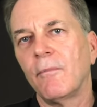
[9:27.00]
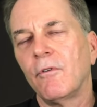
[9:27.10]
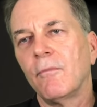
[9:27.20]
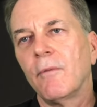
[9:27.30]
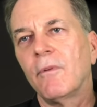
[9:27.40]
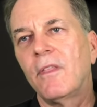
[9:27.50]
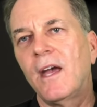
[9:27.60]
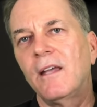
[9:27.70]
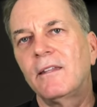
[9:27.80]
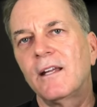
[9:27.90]
remember
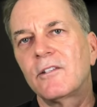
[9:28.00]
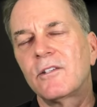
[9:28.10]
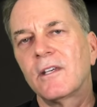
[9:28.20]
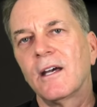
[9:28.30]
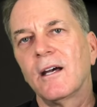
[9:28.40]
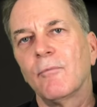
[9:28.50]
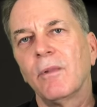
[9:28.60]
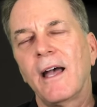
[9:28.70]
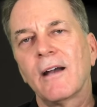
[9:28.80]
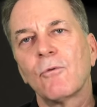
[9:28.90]
that. That's
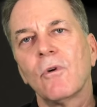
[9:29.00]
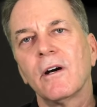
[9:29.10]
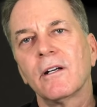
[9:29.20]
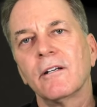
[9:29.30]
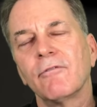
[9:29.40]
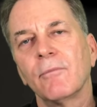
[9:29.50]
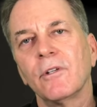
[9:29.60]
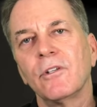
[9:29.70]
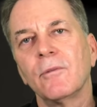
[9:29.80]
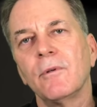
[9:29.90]
Black Water from the
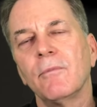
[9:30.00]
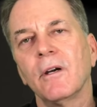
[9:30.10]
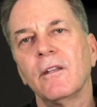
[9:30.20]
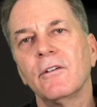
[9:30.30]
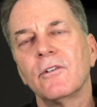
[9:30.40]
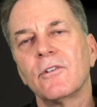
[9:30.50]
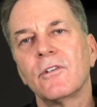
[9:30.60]
Doobie Brothers.